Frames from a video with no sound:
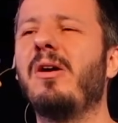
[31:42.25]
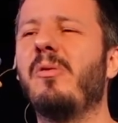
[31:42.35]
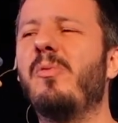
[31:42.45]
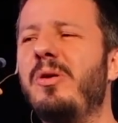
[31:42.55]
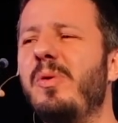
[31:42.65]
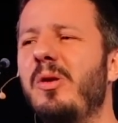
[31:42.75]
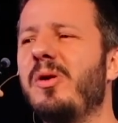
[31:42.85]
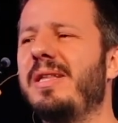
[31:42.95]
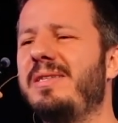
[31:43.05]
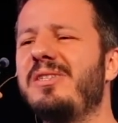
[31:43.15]
When we
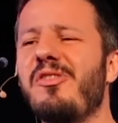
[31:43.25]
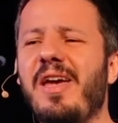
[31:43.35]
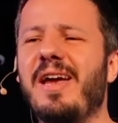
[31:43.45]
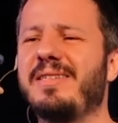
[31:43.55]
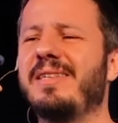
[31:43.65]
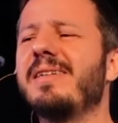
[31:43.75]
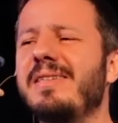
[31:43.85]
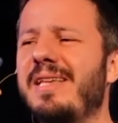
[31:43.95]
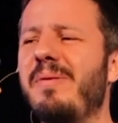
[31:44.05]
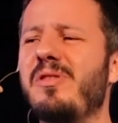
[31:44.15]
look at these chairs,
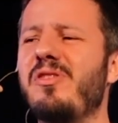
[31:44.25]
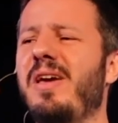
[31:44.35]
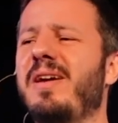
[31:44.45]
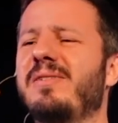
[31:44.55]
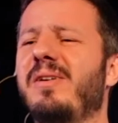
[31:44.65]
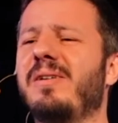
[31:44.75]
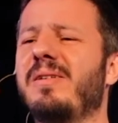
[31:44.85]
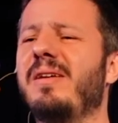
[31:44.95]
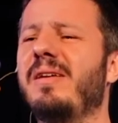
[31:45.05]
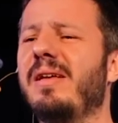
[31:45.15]
these empty chairs, God,
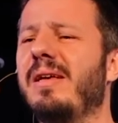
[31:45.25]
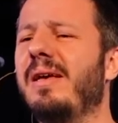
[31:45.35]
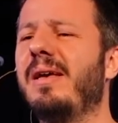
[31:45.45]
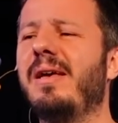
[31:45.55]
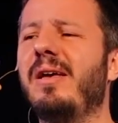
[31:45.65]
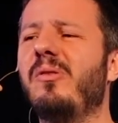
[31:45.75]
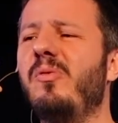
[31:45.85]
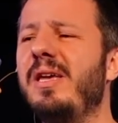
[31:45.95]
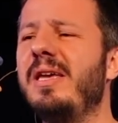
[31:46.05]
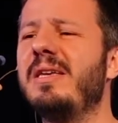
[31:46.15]

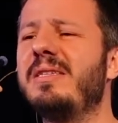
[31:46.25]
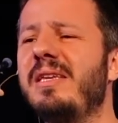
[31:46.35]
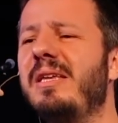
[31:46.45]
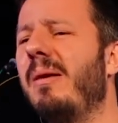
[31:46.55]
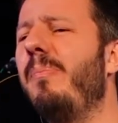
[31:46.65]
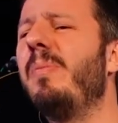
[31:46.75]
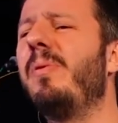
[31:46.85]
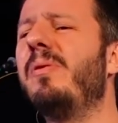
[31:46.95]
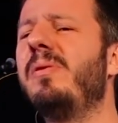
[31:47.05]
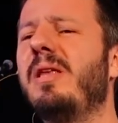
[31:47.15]
we see the
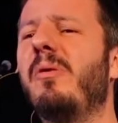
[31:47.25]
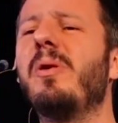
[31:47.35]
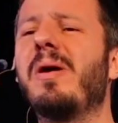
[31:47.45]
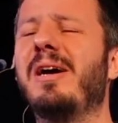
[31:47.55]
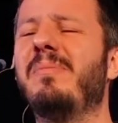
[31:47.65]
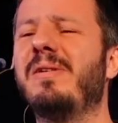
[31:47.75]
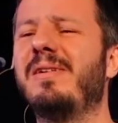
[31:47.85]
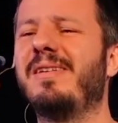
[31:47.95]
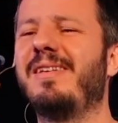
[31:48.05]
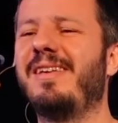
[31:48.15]
people that will come
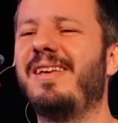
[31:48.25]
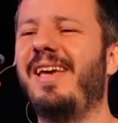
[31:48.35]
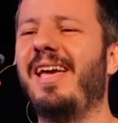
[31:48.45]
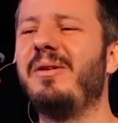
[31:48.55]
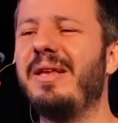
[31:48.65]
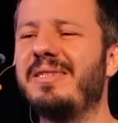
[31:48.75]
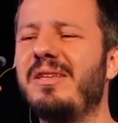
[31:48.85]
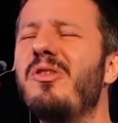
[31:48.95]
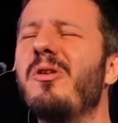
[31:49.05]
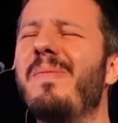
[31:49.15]
and
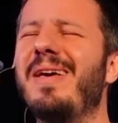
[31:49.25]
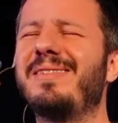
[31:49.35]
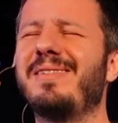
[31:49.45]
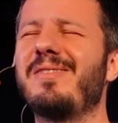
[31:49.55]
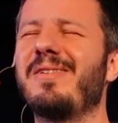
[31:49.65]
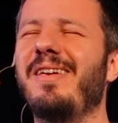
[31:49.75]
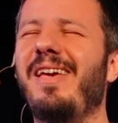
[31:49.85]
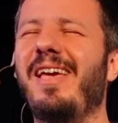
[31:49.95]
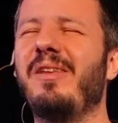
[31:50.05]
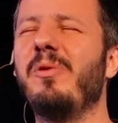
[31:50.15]
listen to your message
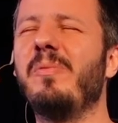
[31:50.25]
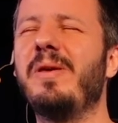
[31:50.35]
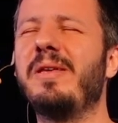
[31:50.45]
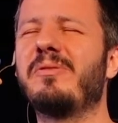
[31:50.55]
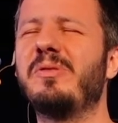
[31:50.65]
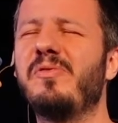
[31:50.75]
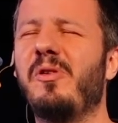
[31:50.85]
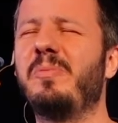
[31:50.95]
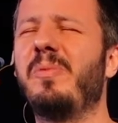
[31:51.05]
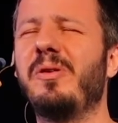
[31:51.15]
and will be
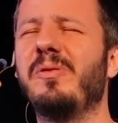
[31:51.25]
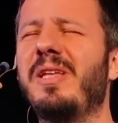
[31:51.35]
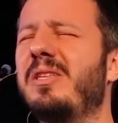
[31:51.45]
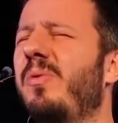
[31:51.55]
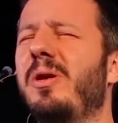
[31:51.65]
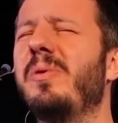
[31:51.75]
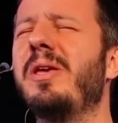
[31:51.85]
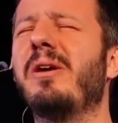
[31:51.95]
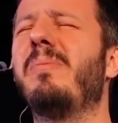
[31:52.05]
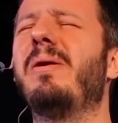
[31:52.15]
transformed by you. That's what we're
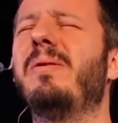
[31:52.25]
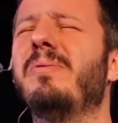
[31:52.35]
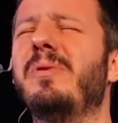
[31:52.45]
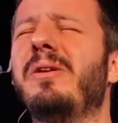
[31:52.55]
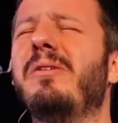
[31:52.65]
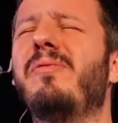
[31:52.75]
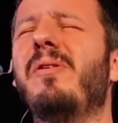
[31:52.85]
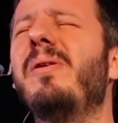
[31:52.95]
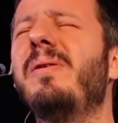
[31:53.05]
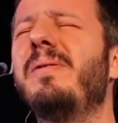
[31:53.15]
here about. We're here for.